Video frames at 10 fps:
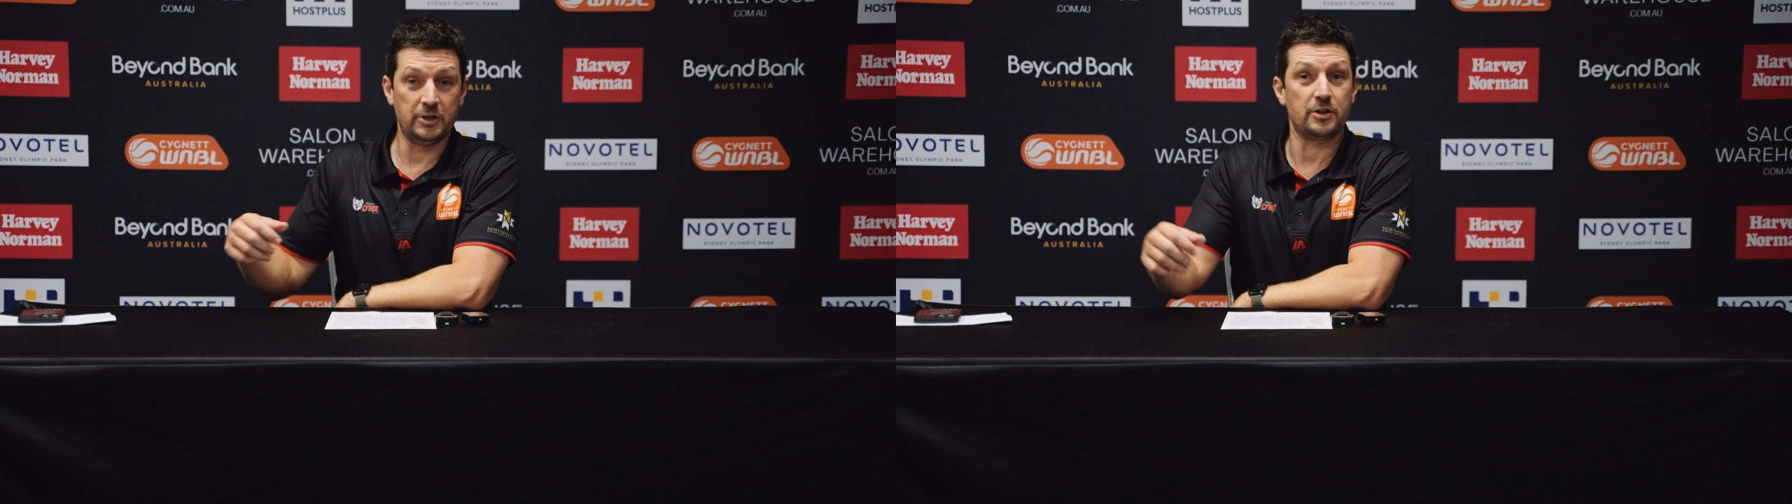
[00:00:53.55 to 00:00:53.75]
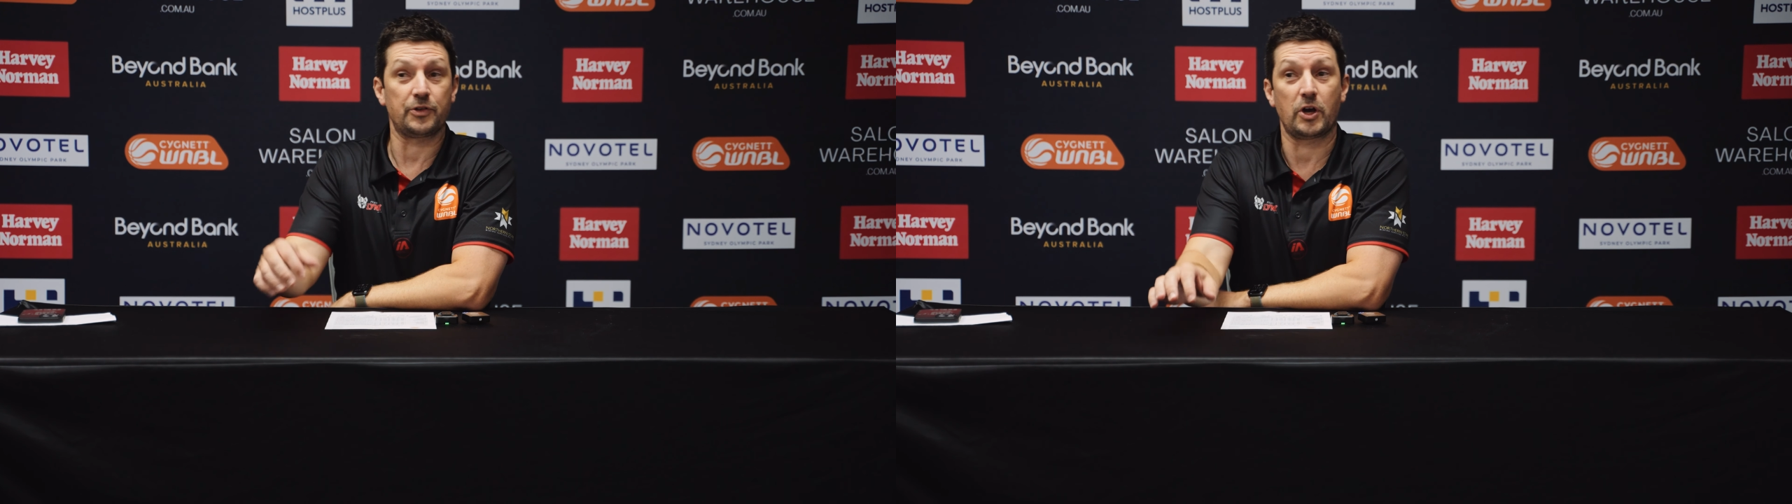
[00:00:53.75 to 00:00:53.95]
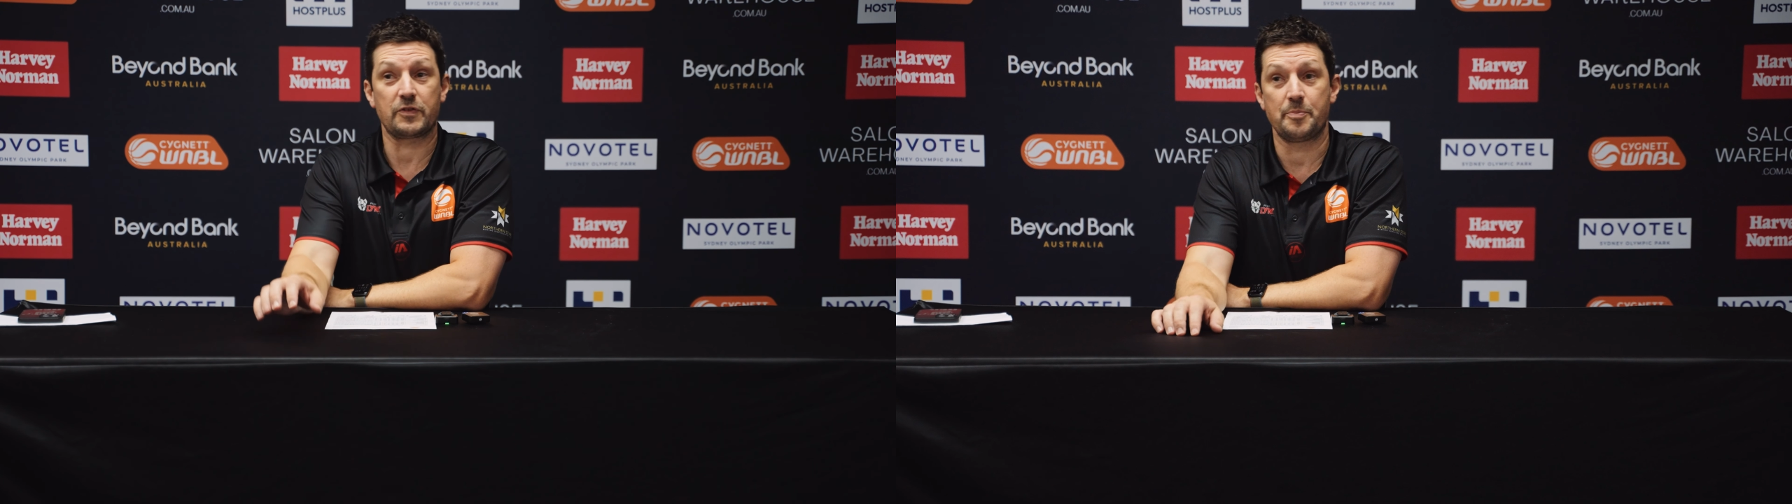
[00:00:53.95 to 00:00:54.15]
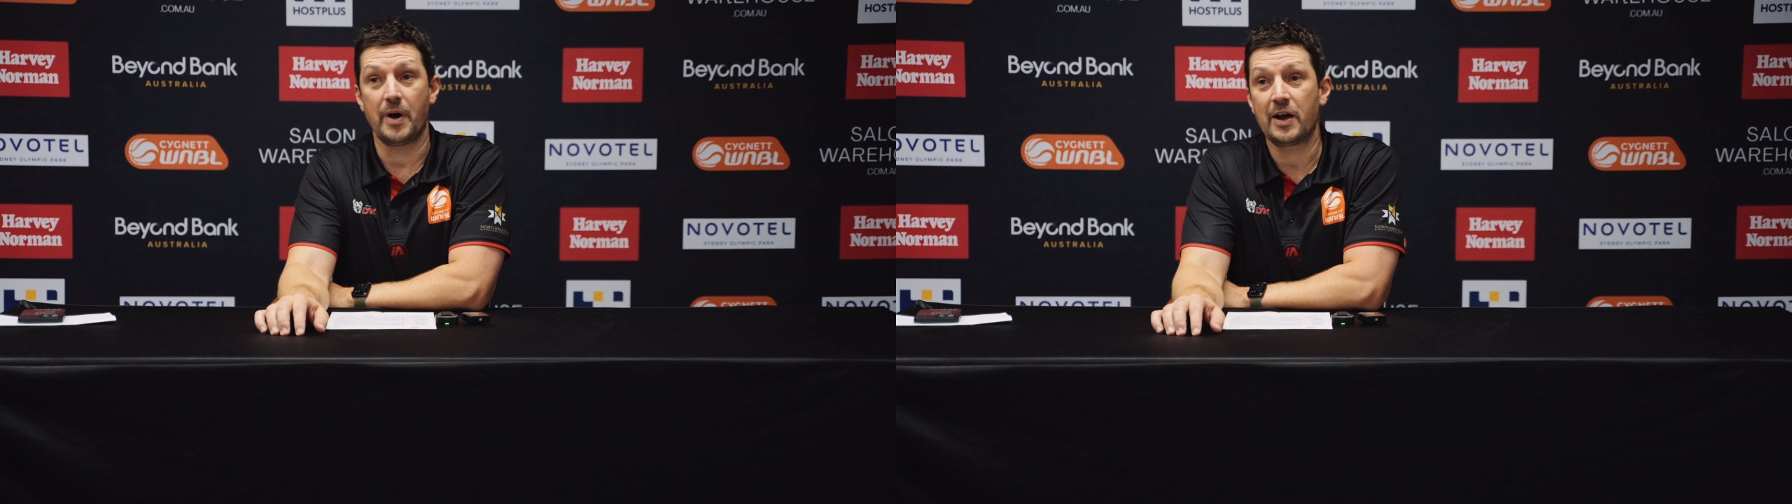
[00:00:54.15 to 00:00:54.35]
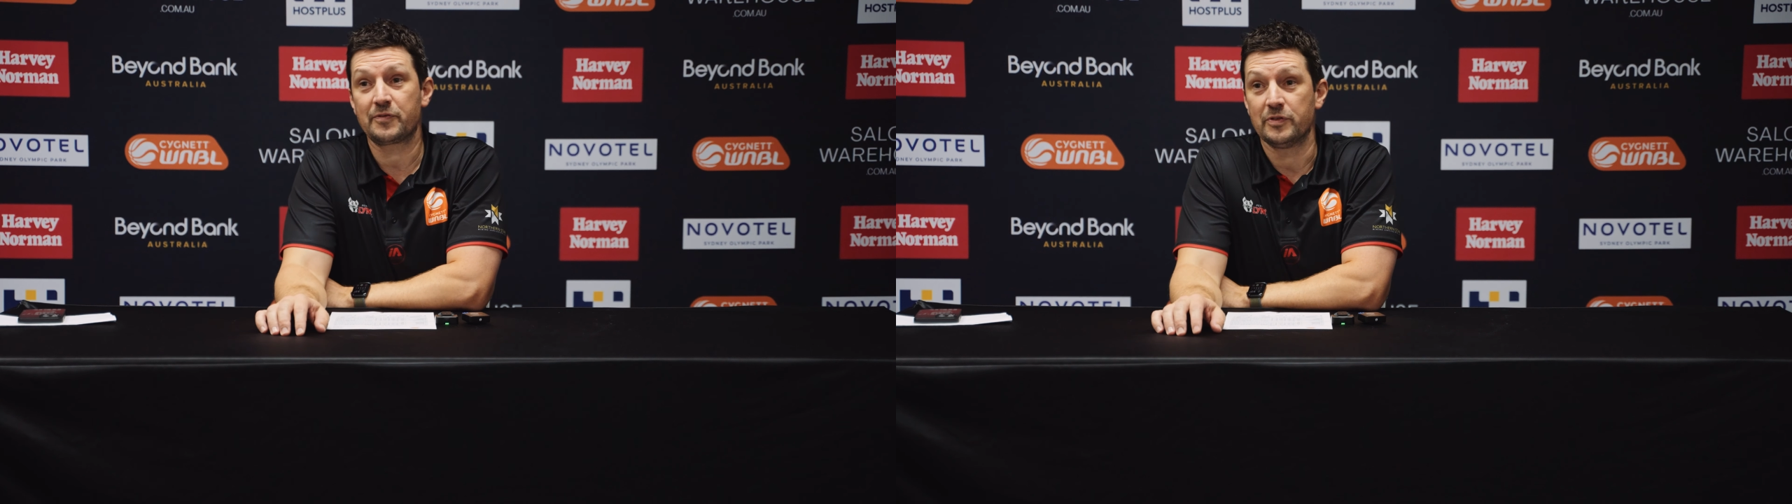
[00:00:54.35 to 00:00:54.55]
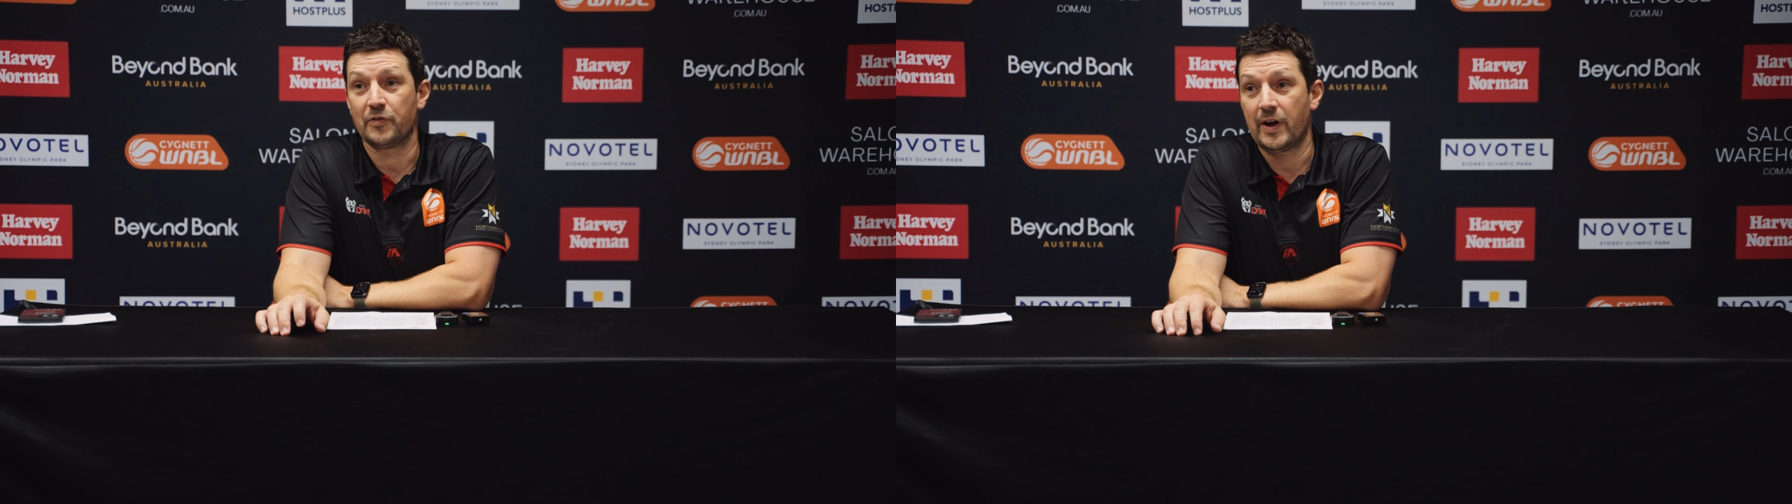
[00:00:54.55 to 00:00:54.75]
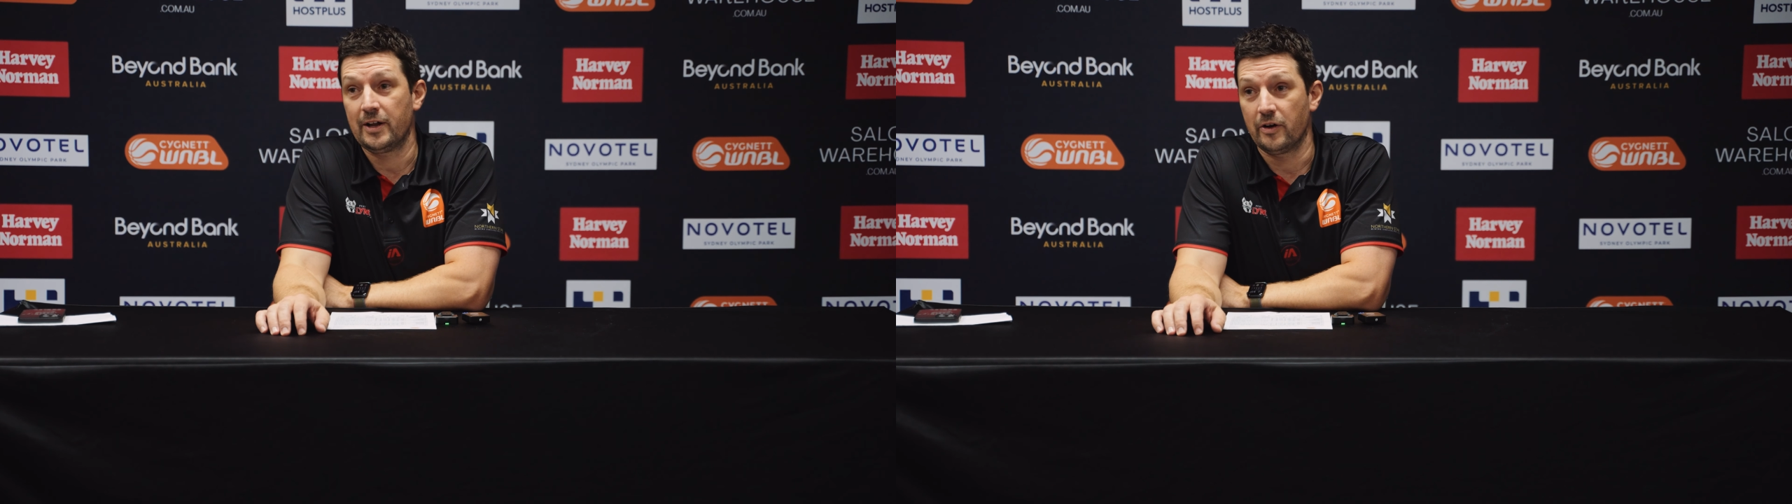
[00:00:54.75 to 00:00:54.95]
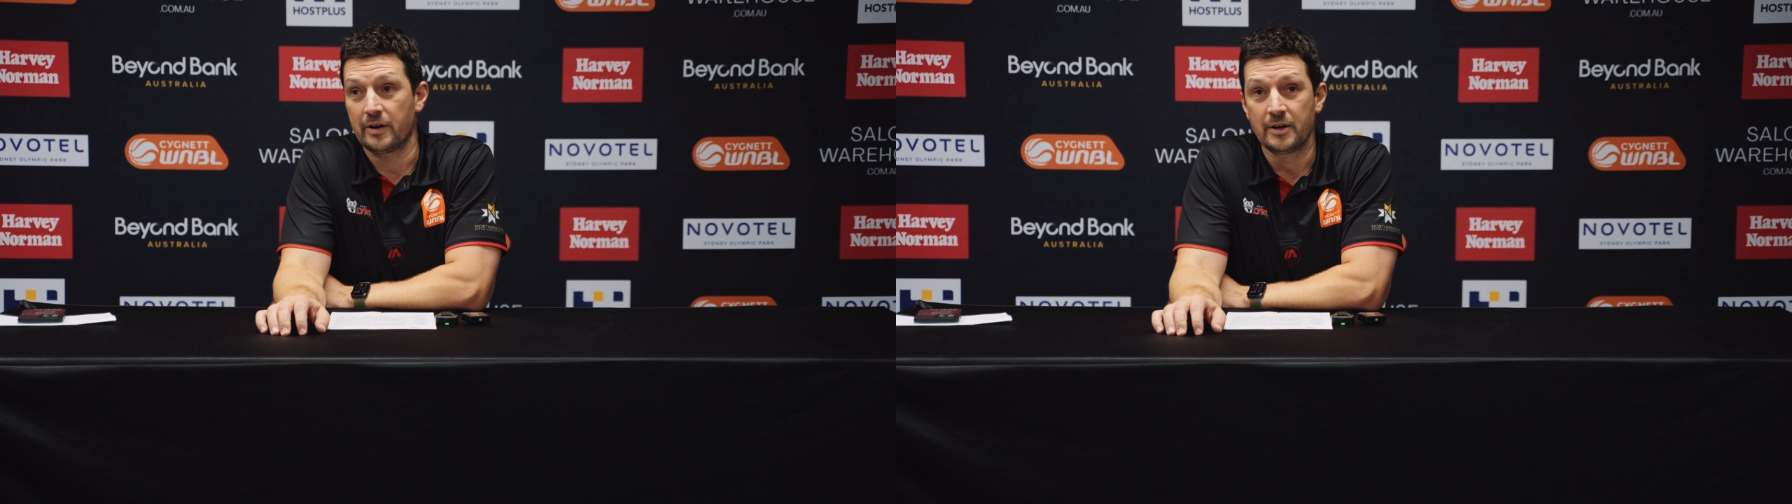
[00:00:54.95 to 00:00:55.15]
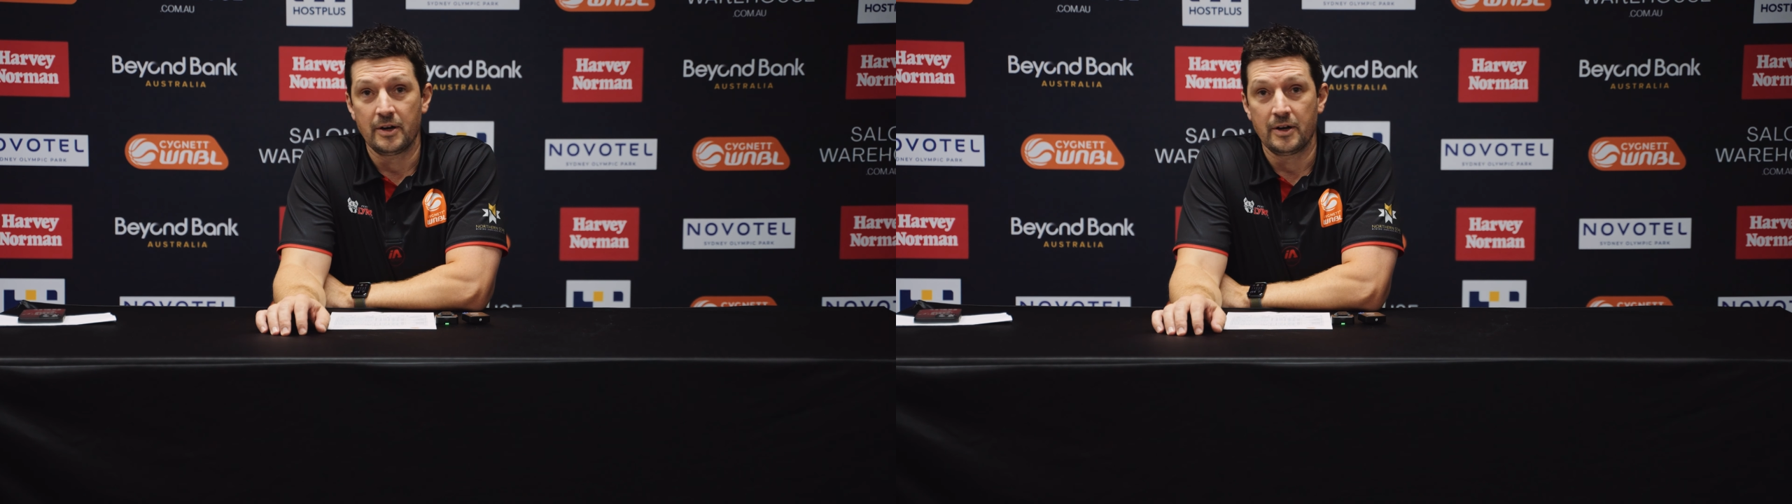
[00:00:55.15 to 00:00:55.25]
hit the side of a barn from the foul line,